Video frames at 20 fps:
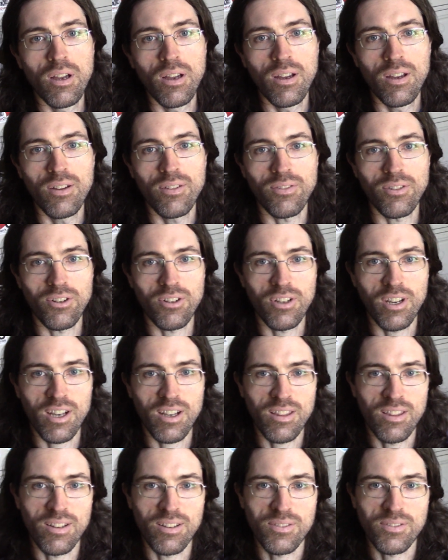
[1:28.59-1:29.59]
for
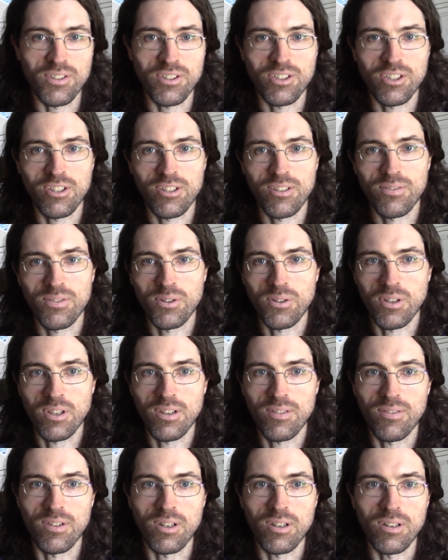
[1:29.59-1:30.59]
God loves a cheerful
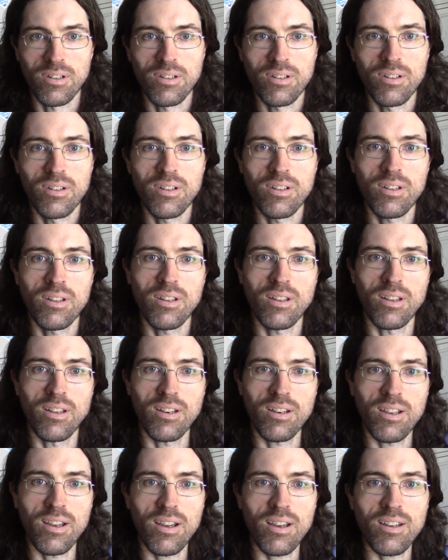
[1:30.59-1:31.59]
giver. And
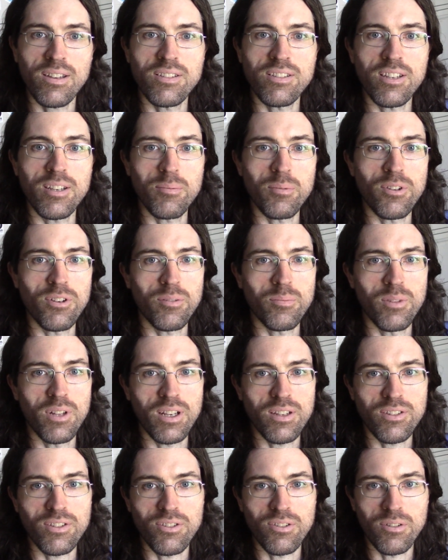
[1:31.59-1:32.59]
God is able to
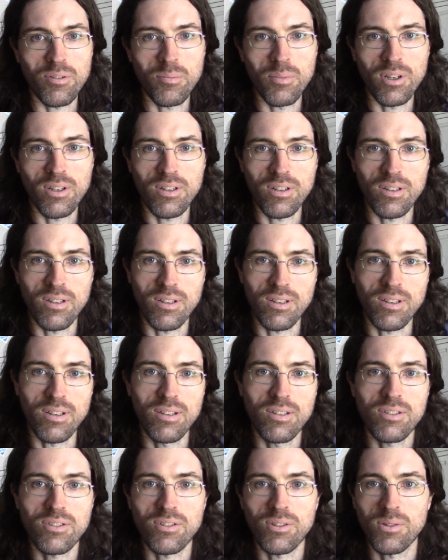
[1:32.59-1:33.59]
bless you abundantly,
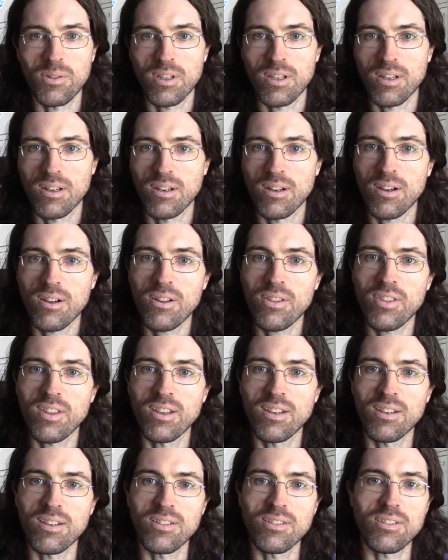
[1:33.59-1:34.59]
so that in all
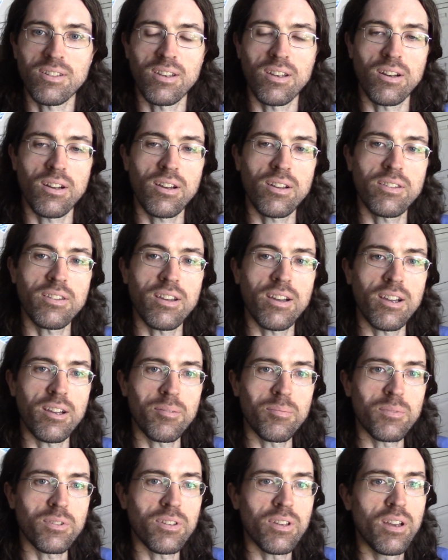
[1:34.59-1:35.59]
things, at all
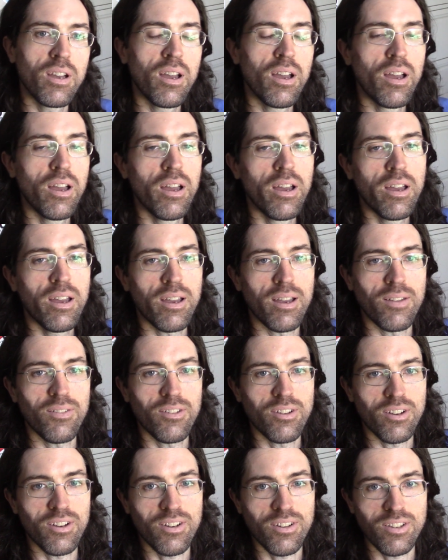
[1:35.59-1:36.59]
times, having
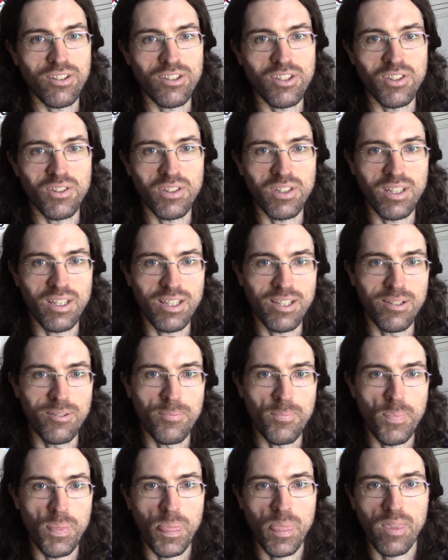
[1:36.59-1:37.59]
all that you need,
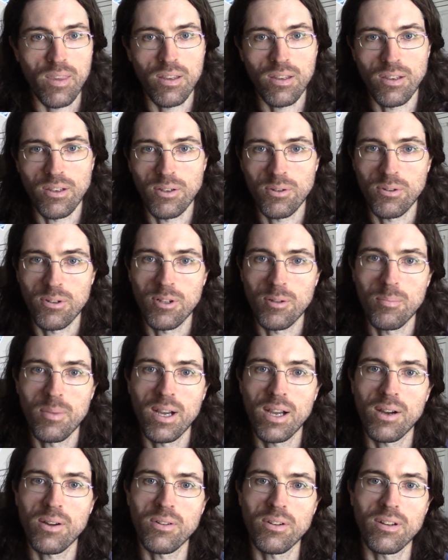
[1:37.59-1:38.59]
He will
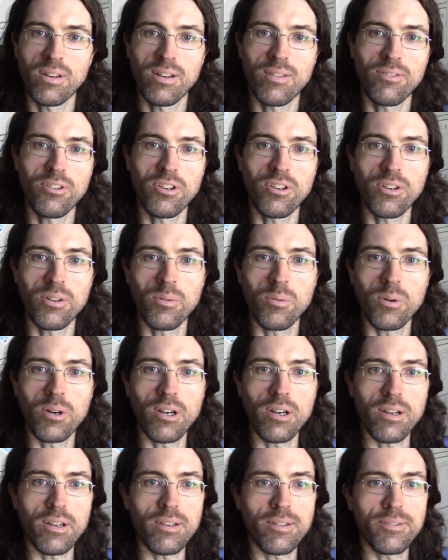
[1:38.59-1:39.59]
abound in every good work."